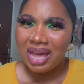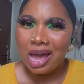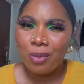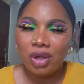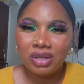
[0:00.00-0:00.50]

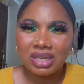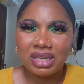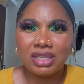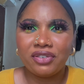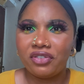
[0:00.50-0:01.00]
And when your skin
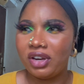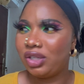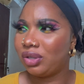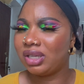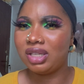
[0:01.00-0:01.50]
is
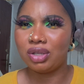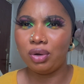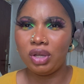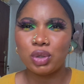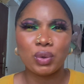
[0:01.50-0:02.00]
fresh, your skin is
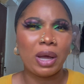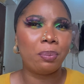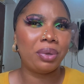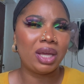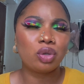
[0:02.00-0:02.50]
glowing, it will
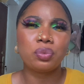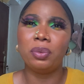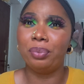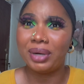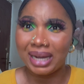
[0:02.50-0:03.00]
appear to be
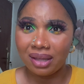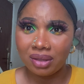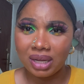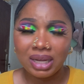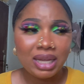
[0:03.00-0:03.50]

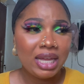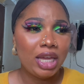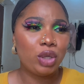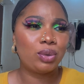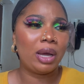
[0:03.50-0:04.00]
brighter,
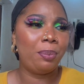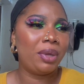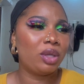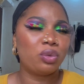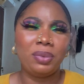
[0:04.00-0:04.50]
it will
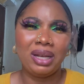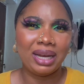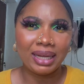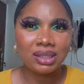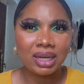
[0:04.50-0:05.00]
appear to be
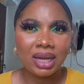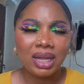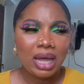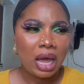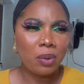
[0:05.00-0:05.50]
lighter.
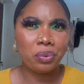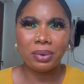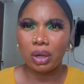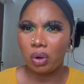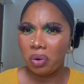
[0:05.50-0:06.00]
And am
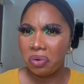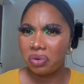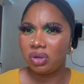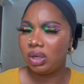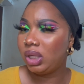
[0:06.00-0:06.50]
like, oh,
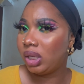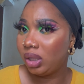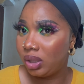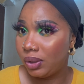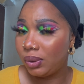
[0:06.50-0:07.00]
you're
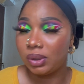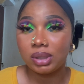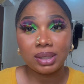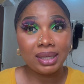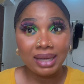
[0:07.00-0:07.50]
looking good.
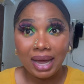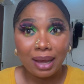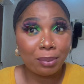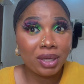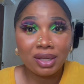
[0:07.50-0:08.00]

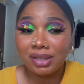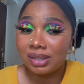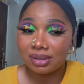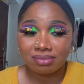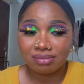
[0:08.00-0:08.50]
Yeah, because